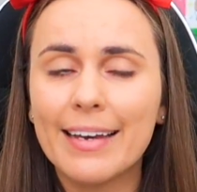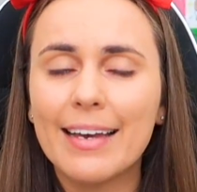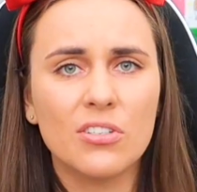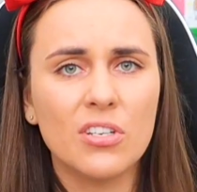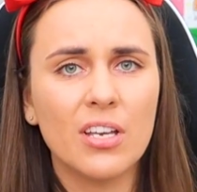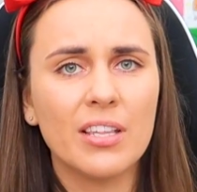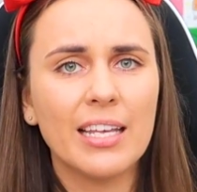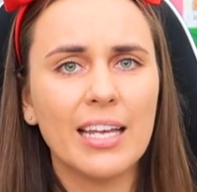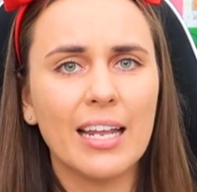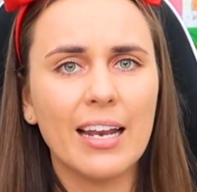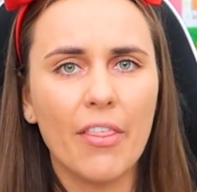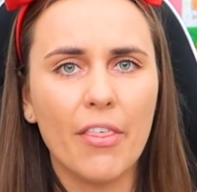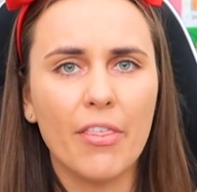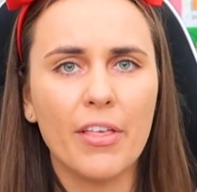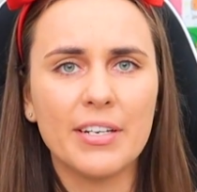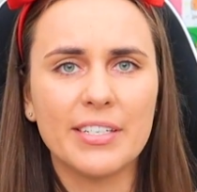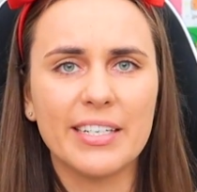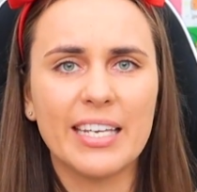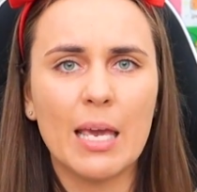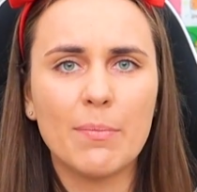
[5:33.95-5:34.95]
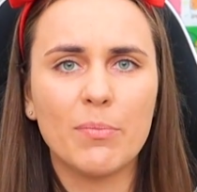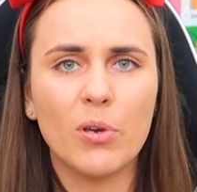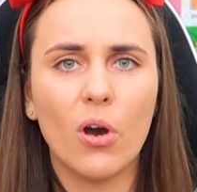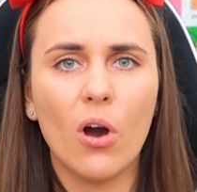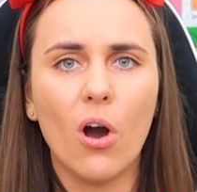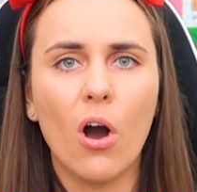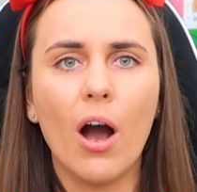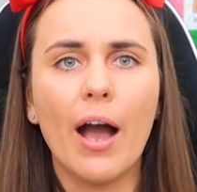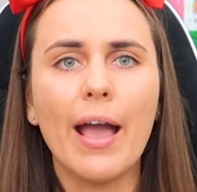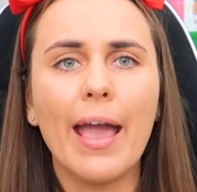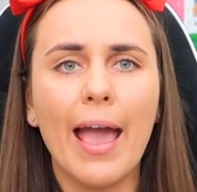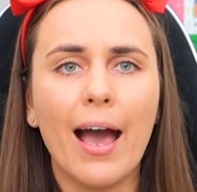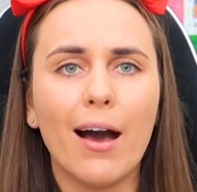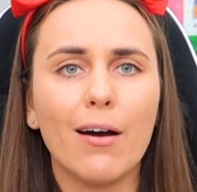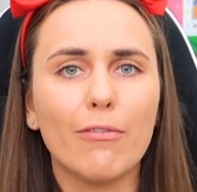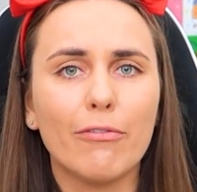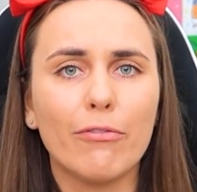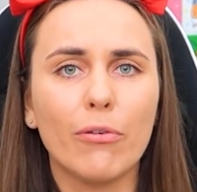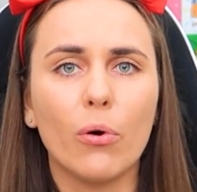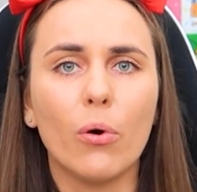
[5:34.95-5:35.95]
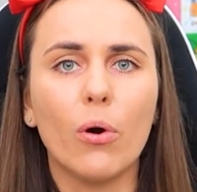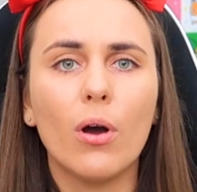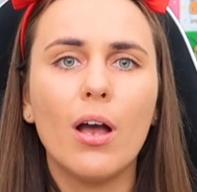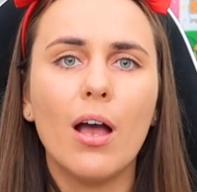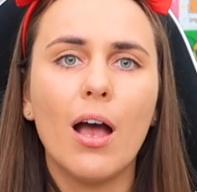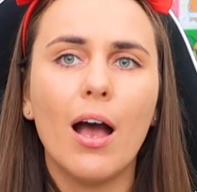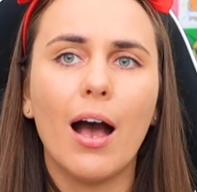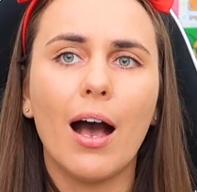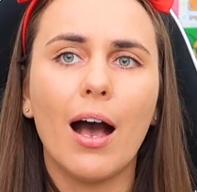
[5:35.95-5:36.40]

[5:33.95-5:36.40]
So certainly another thing to keep your eye out for.